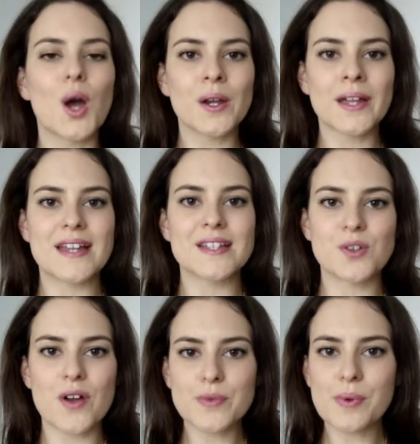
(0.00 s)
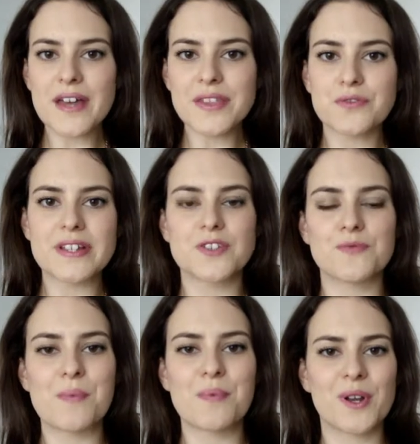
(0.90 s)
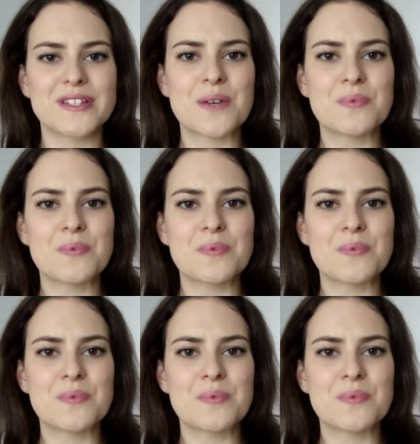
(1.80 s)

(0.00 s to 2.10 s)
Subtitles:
Okay, so I've applied the rest of my products.